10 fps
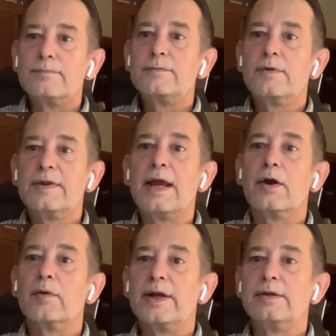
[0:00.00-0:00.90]
the error
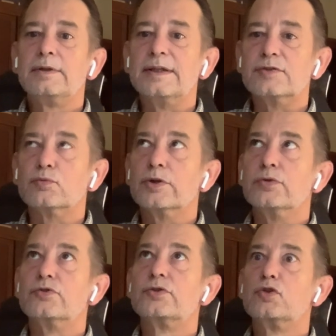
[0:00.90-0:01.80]
rate is
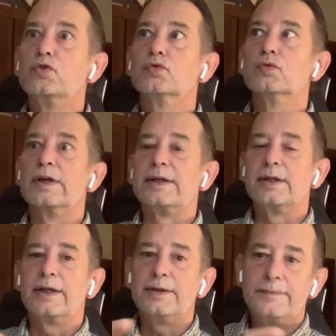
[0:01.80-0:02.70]
reduced
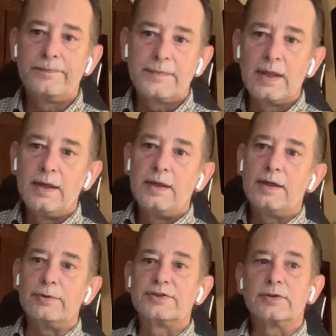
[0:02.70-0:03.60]
greatly. Now
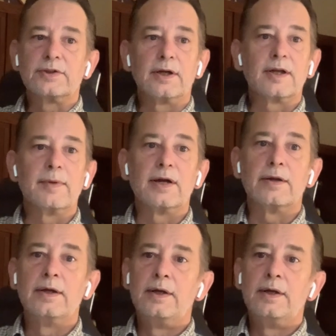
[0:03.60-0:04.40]
we start talking about